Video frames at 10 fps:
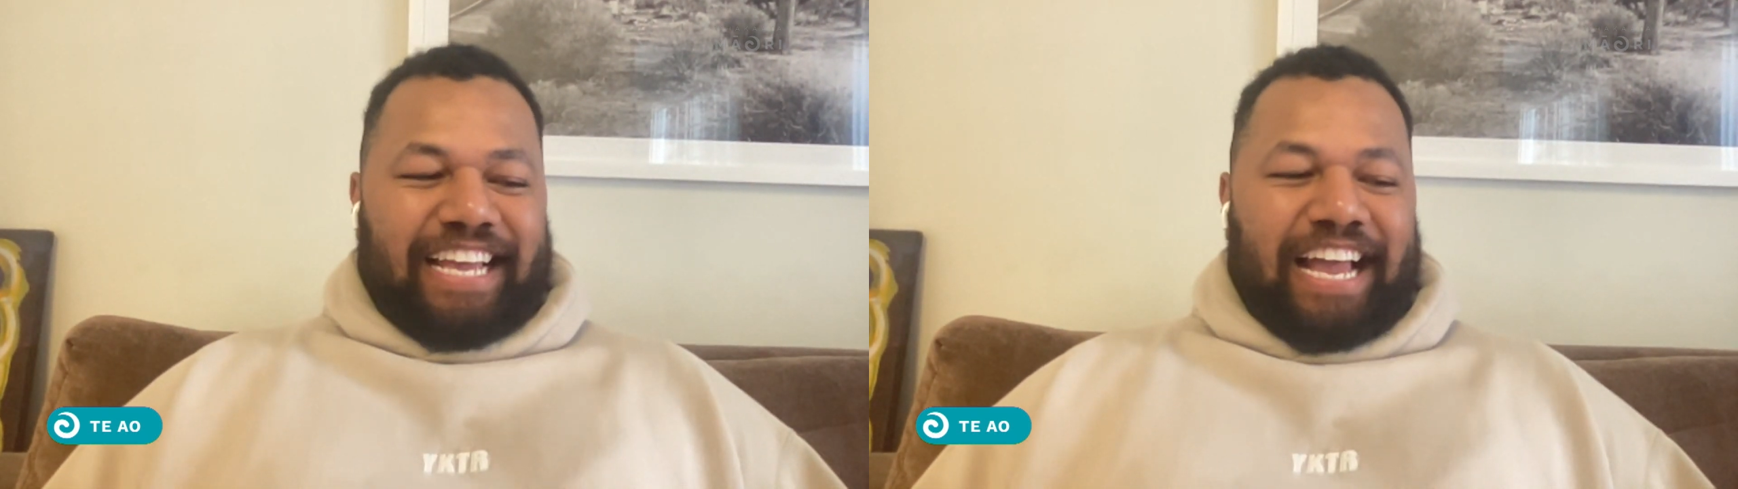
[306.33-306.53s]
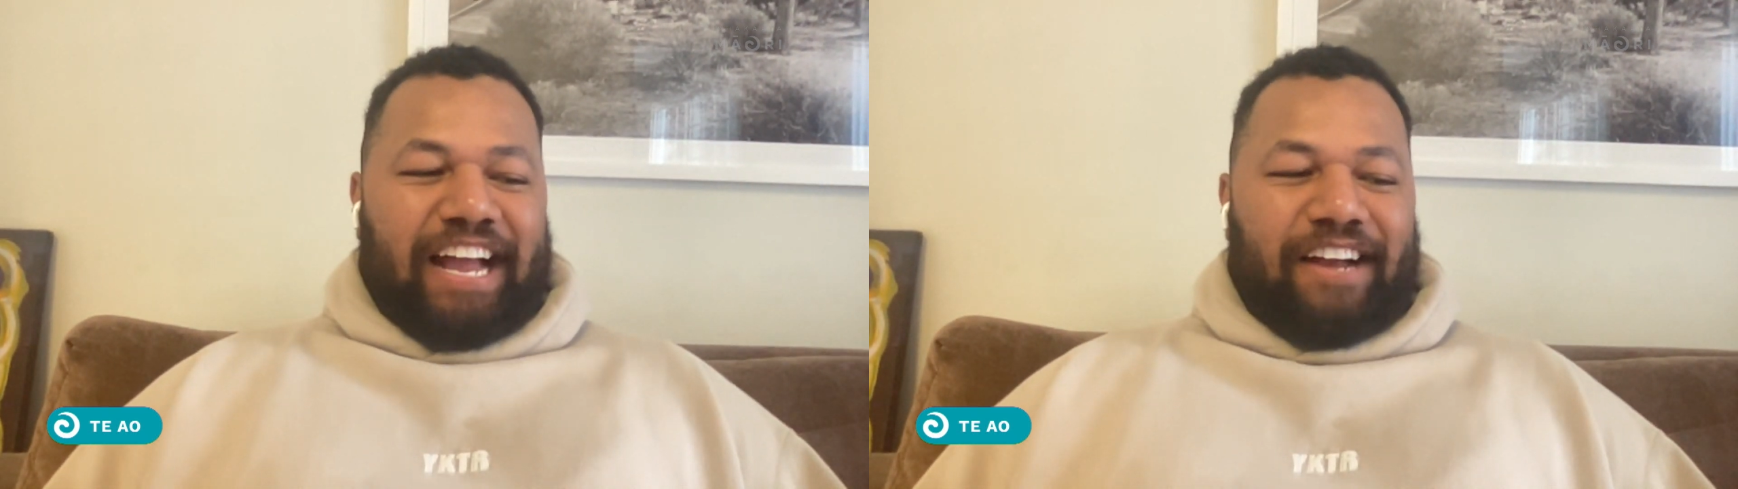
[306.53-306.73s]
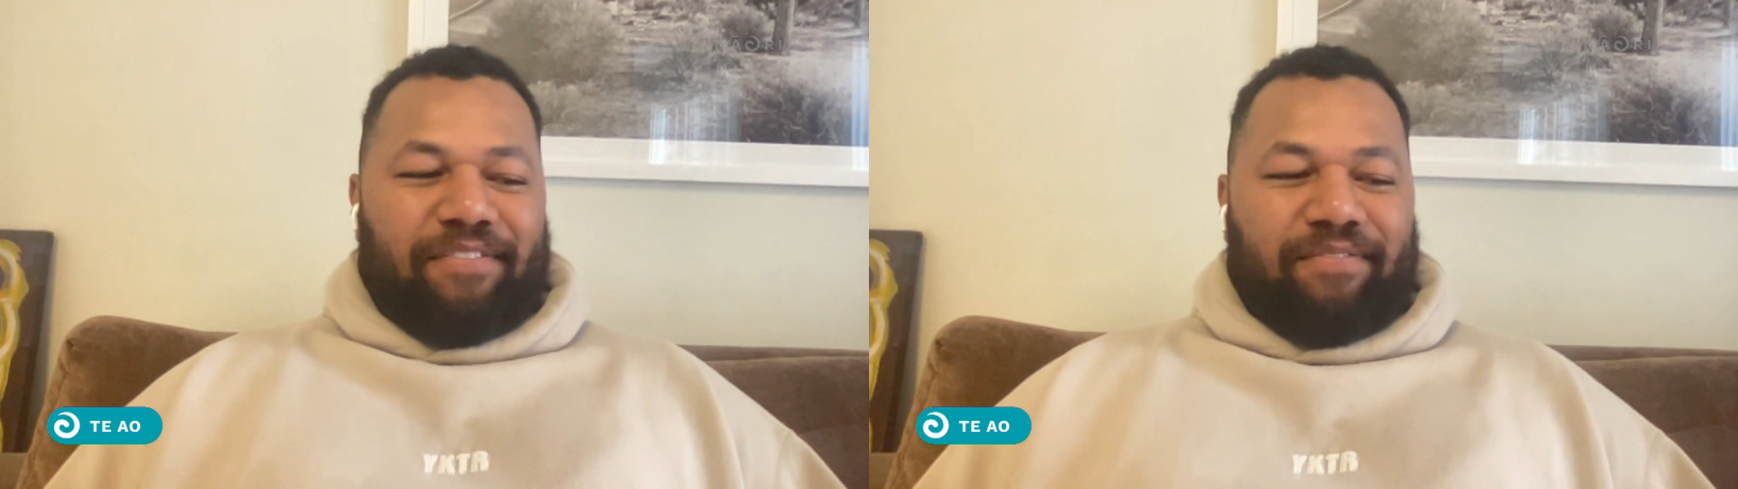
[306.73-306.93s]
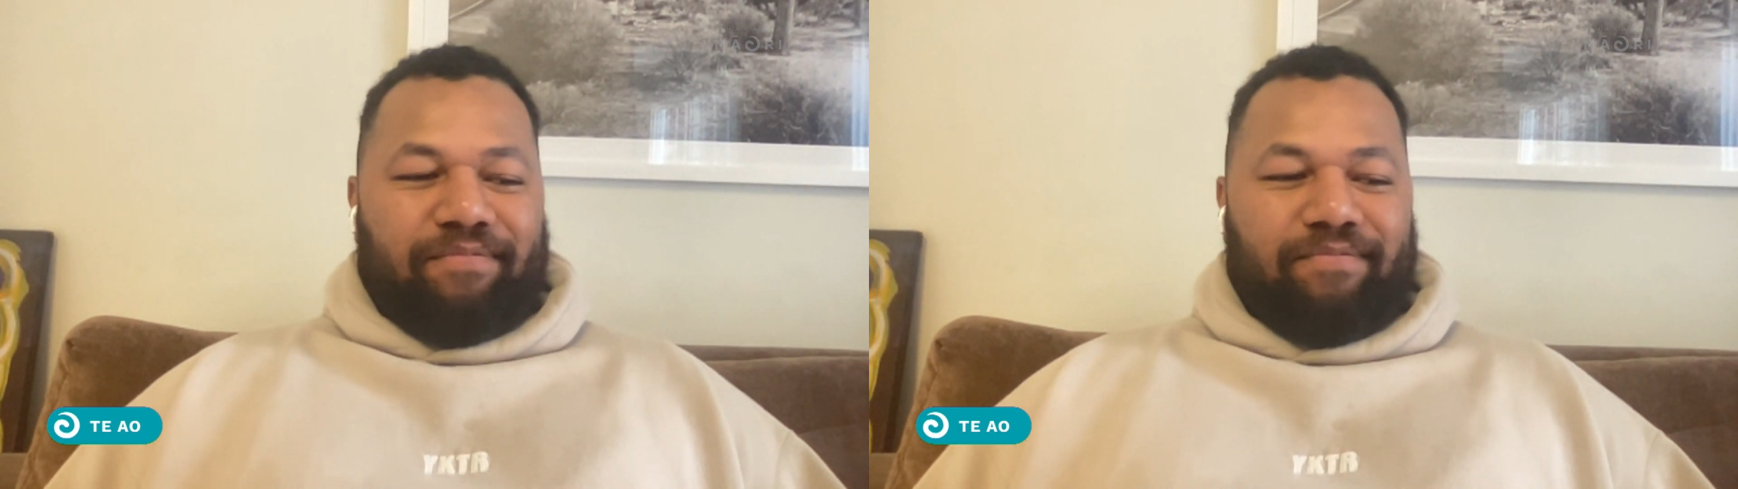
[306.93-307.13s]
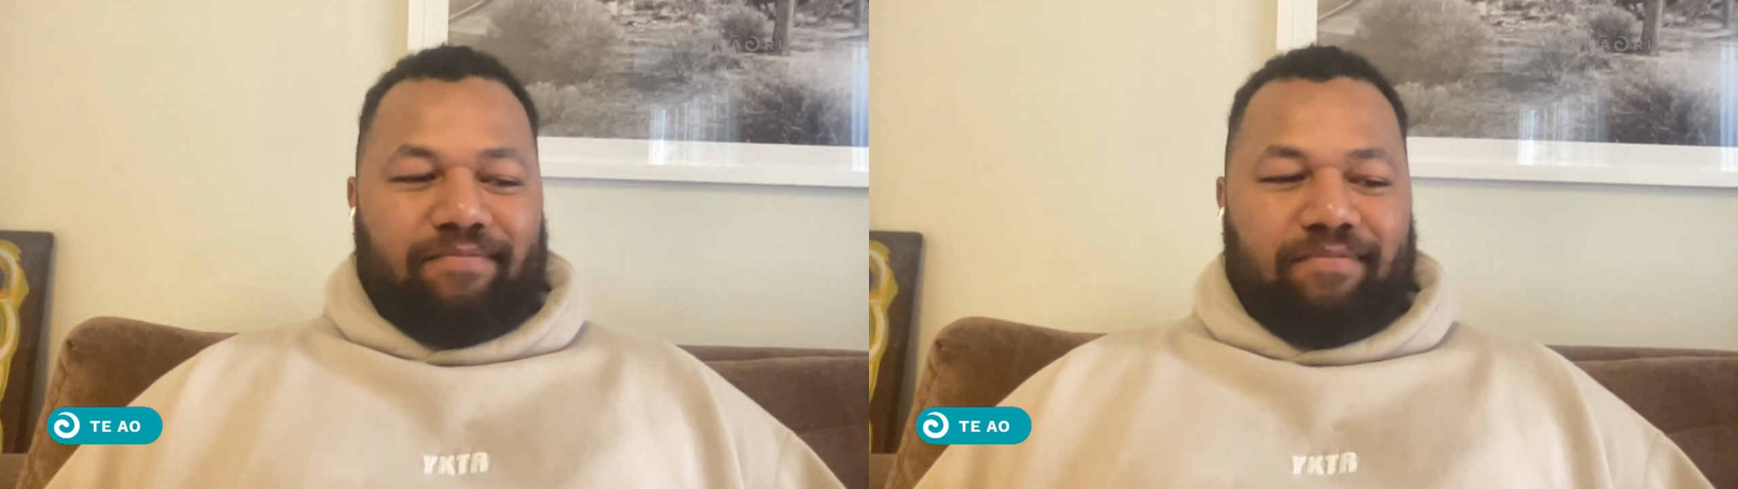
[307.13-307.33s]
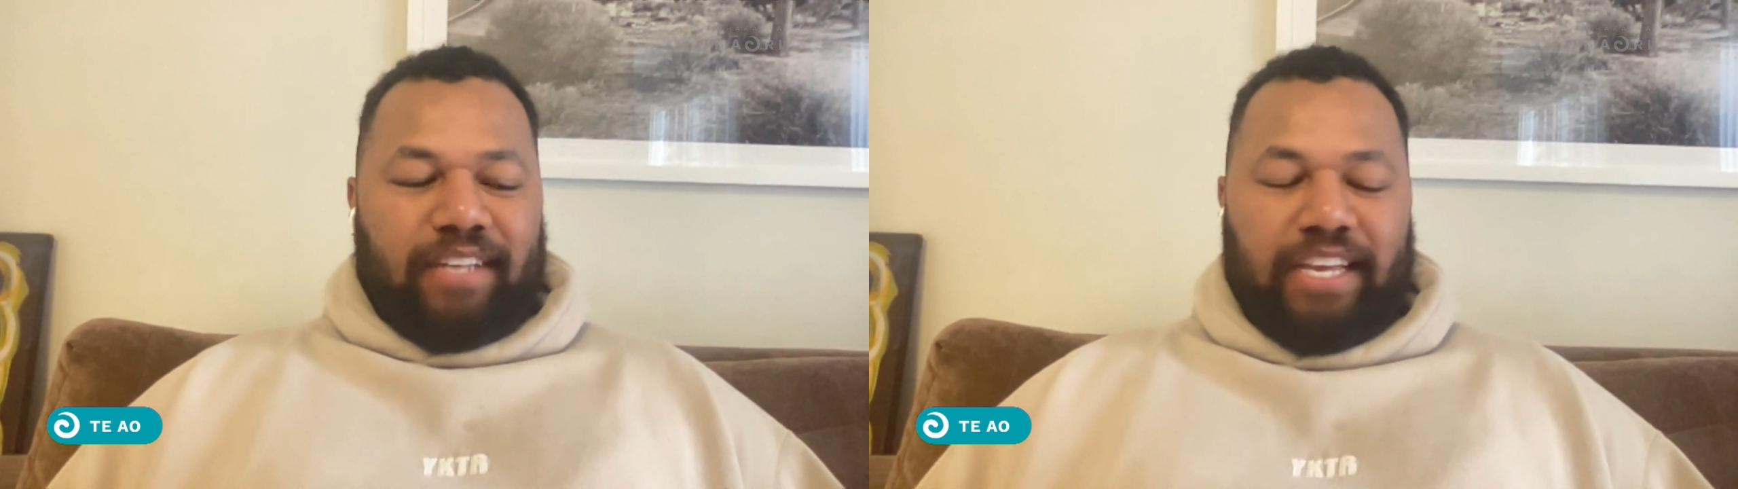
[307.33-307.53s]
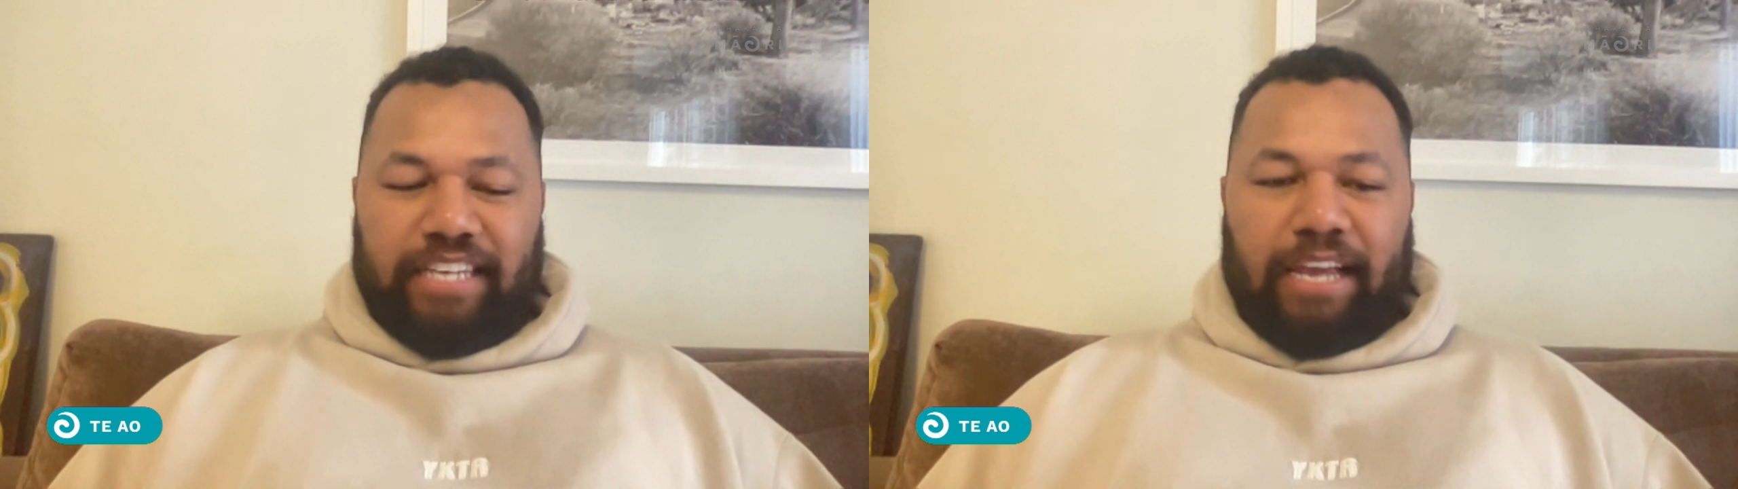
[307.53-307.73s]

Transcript: um he's